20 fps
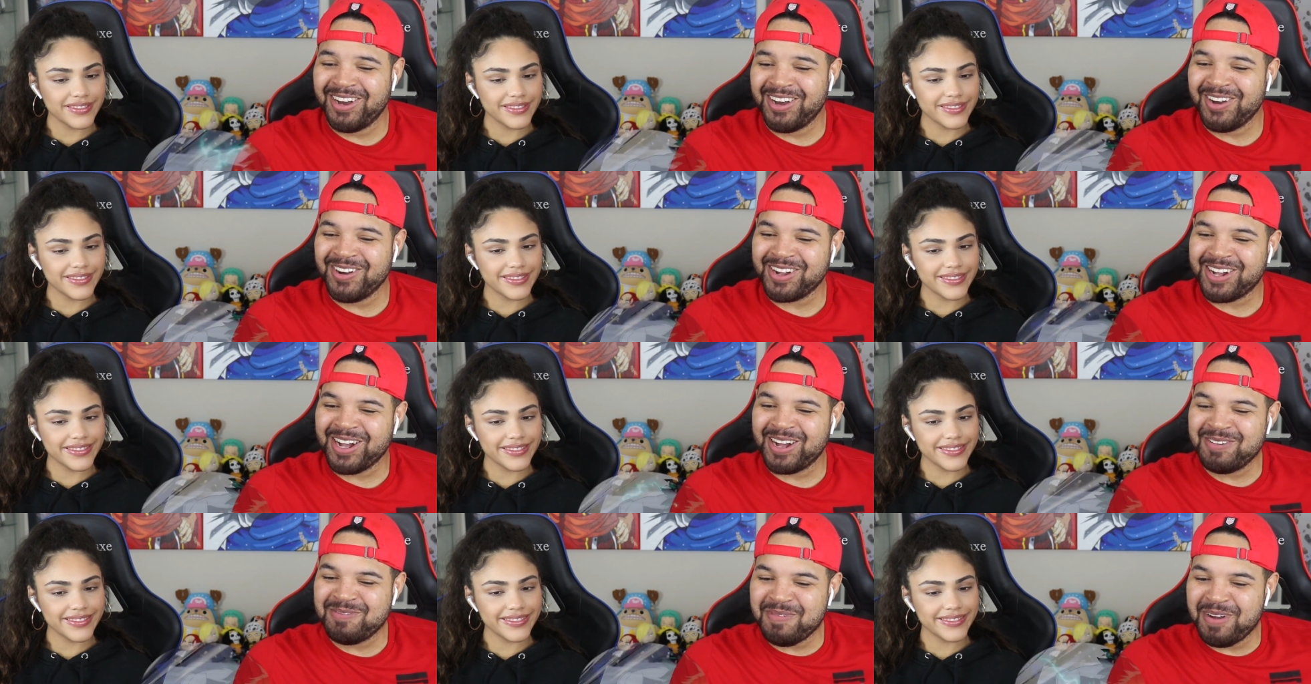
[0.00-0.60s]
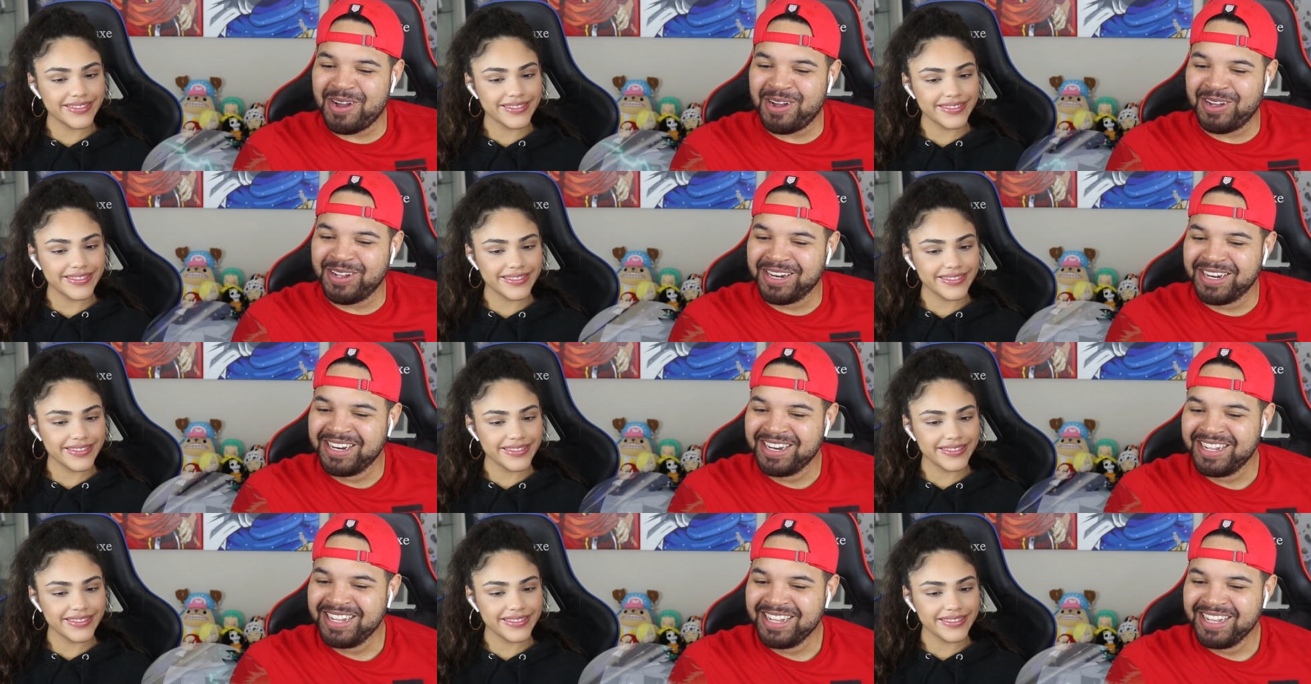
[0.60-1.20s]
Speaker 1: oh, come on!
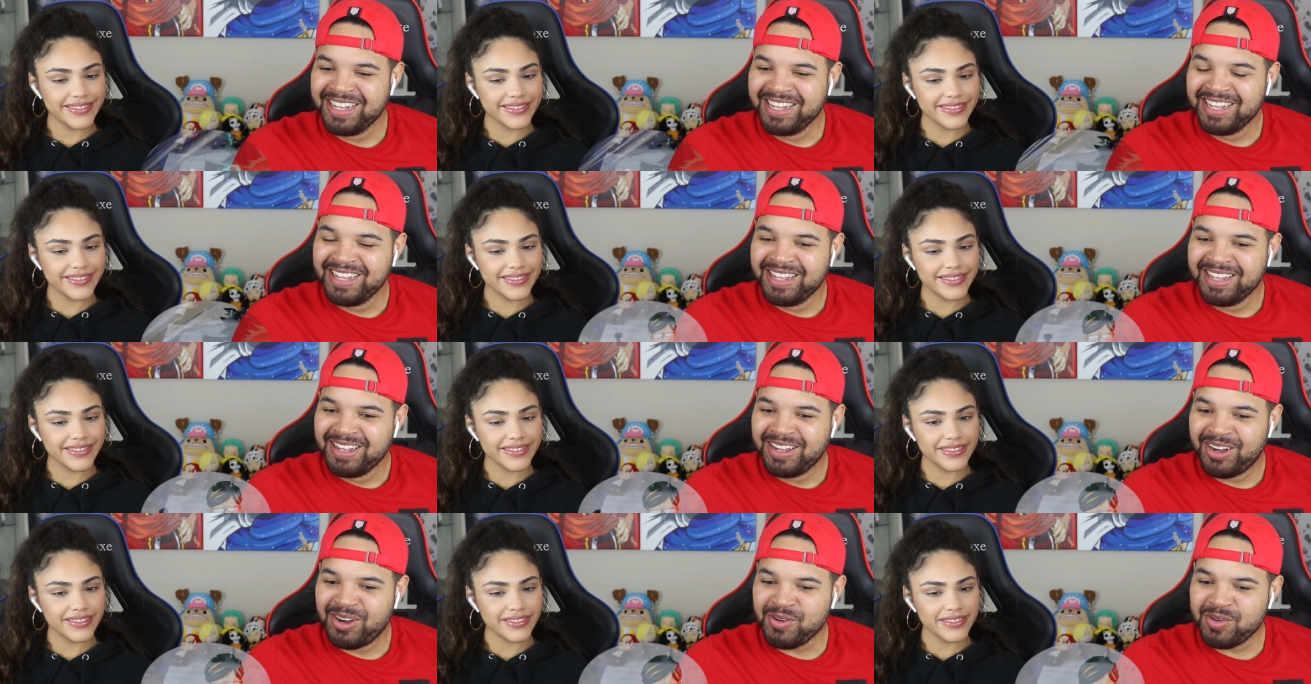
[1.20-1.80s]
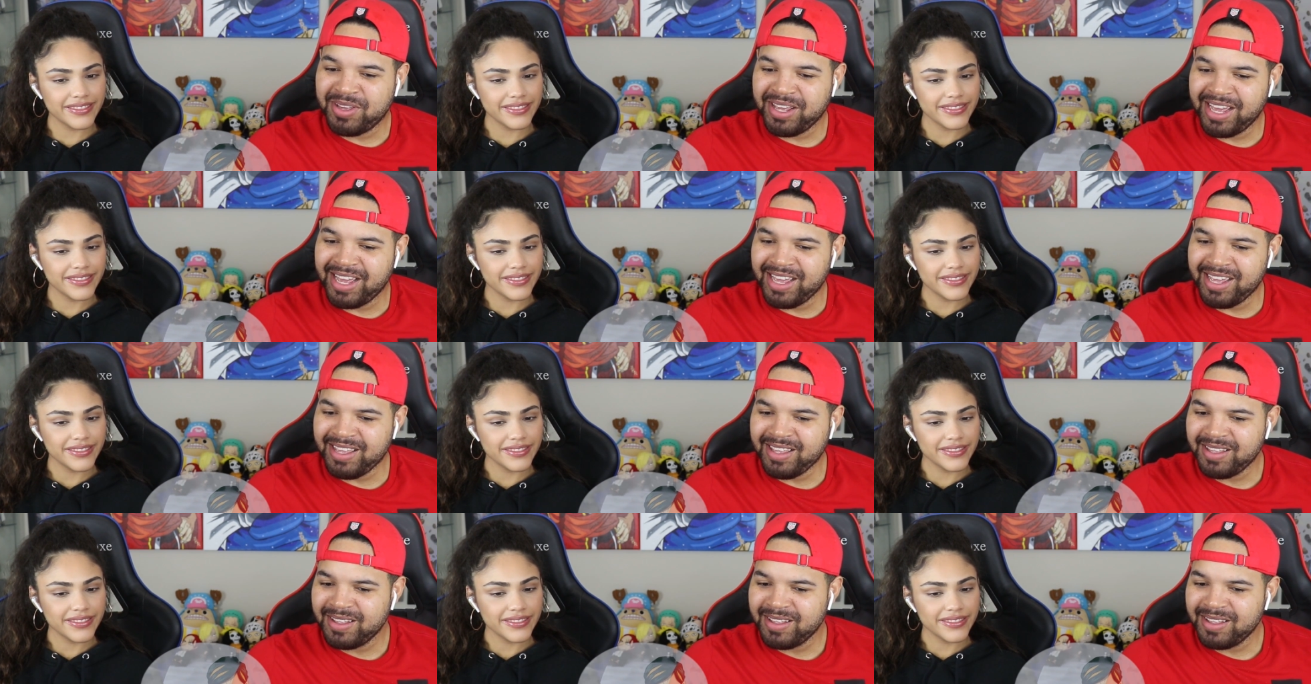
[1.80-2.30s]
Okay.